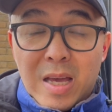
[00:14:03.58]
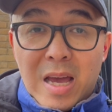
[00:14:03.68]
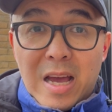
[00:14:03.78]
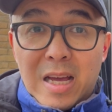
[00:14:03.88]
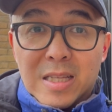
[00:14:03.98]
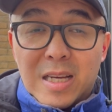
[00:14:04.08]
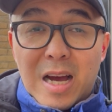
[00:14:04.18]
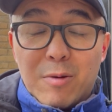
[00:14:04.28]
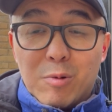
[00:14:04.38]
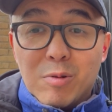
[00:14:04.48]
And
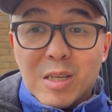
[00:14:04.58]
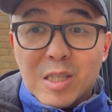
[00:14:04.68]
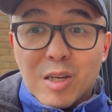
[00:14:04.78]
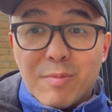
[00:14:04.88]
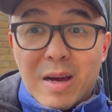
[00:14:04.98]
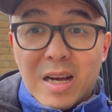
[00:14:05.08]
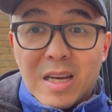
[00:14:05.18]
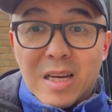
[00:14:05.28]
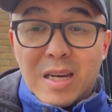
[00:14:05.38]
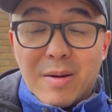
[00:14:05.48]
I will need to go back
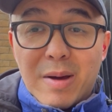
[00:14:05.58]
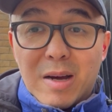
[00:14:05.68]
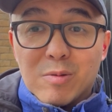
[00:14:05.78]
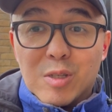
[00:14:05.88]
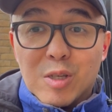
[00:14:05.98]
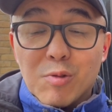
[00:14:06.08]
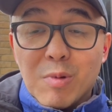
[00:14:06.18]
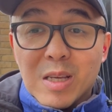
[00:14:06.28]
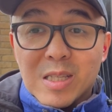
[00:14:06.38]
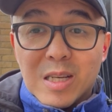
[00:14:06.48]
in about 2
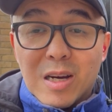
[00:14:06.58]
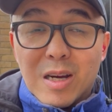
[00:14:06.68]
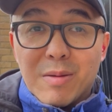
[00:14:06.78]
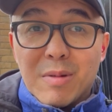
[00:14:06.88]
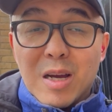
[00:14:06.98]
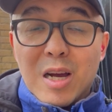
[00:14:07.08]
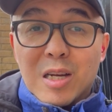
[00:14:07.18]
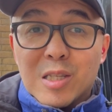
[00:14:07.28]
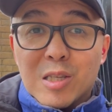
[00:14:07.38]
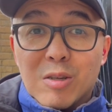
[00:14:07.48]
weeks' time
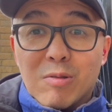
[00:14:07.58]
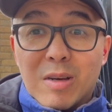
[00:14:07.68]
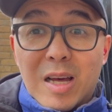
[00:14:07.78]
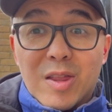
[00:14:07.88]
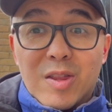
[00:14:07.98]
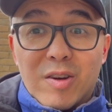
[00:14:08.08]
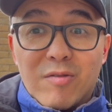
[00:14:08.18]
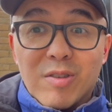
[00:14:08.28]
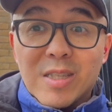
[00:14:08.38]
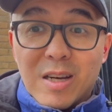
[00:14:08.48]
to get the
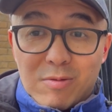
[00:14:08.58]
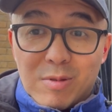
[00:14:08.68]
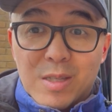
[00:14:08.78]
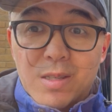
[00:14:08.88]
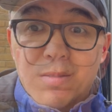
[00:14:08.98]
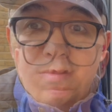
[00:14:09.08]
results.